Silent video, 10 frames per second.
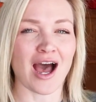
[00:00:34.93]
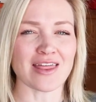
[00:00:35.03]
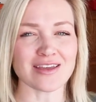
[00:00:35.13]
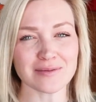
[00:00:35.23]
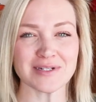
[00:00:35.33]
I
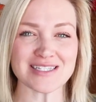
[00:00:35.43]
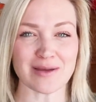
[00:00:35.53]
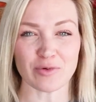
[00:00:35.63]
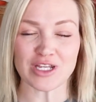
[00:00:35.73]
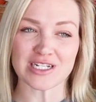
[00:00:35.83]
think I'm gonna
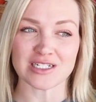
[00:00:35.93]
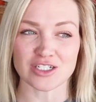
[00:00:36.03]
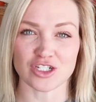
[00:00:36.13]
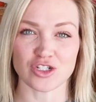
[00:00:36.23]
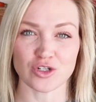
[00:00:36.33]
separate it
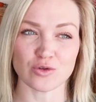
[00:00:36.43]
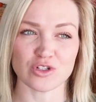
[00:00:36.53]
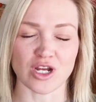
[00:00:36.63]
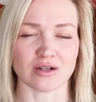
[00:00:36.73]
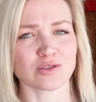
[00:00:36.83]
into two
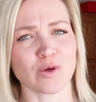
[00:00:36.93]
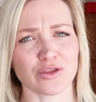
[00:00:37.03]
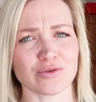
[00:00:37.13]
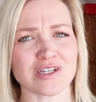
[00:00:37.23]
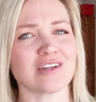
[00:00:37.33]
chunks. Well,
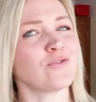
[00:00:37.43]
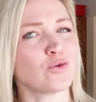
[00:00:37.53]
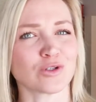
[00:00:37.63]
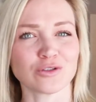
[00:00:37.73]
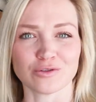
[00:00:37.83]
three if
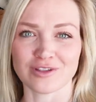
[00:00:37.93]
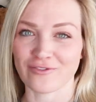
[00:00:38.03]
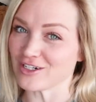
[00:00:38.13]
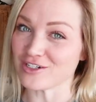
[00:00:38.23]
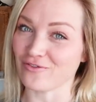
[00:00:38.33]
you include the
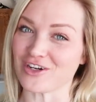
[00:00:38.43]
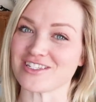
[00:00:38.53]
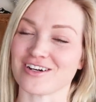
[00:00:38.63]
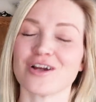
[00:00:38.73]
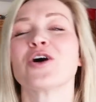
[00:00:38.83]
fridge and
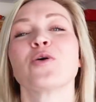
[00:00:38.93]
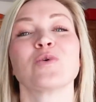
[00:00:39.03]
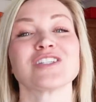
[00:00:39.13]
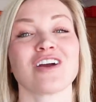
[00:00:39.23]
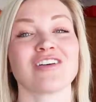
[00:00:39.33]
freezer,
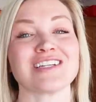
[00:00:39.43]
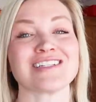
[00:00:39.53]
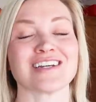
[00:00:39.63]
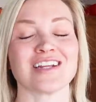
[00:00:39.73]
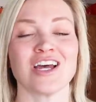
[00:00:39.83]
which I already
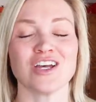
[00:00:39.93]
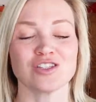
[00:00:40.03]
did.